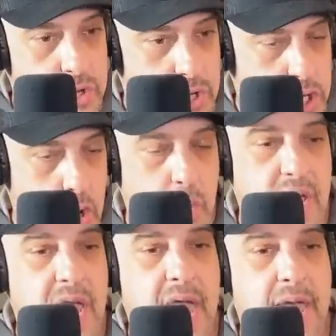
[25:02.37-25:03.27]
in
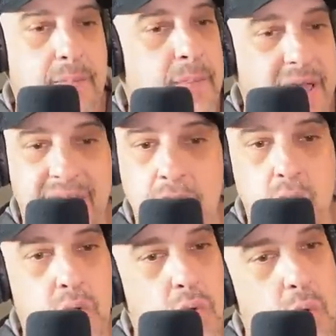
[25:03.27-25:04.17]
Joey and Mikey
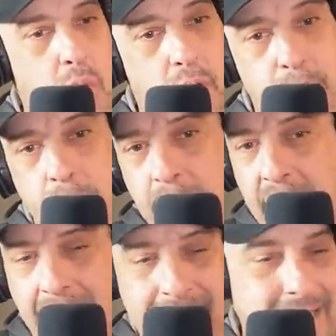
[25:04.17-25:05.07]
who
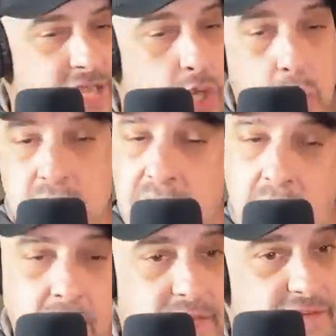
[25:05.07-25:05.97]
I guess there was a
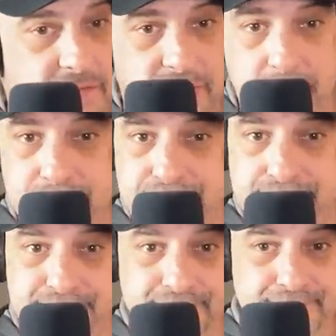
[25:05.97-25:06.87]
lot of
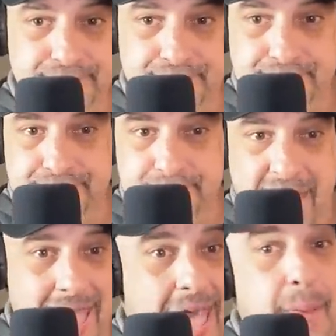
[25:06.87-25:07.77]

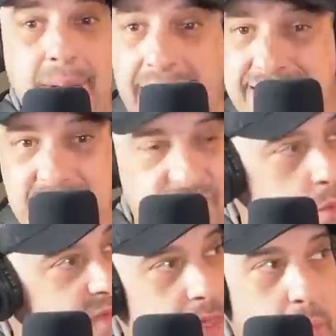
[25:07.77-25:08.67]
animosity
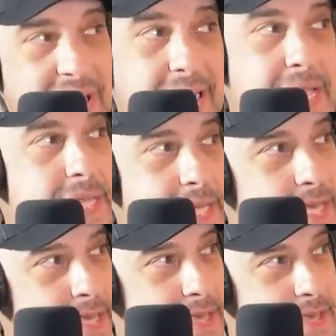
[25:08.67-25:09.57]
from when they were
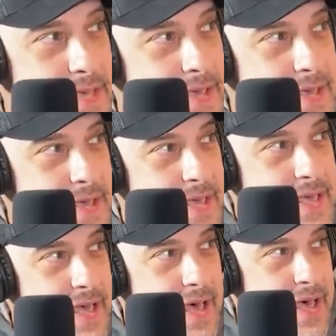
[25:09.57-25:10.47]
kids.
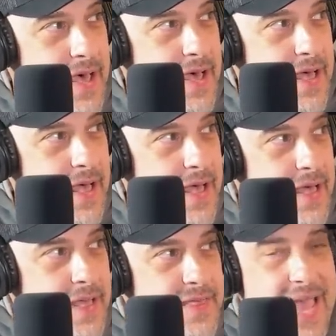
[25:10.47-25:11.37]

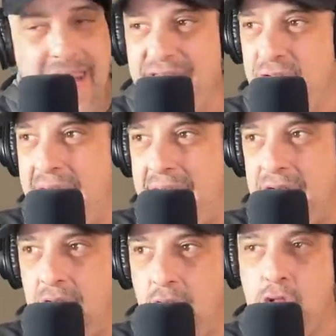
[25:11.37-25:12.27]
Uh, they had never
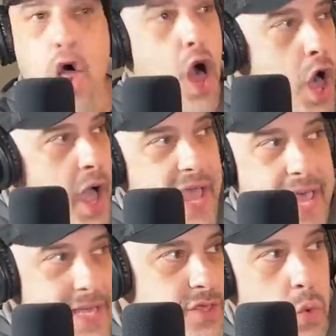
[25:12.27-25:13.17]
gotten along, I
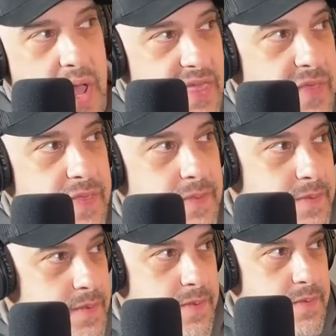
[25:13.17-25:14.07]
guess, the way that
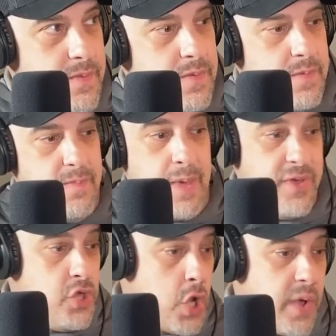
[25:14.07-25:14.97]

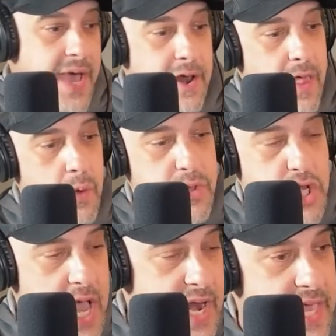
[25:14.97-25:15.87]
maybe Joey got along with
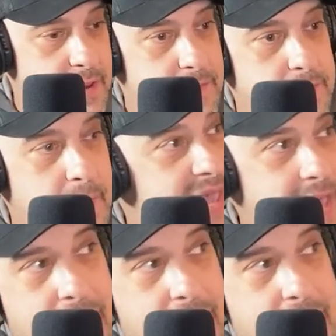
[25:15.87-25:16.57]
Johnny and Mikey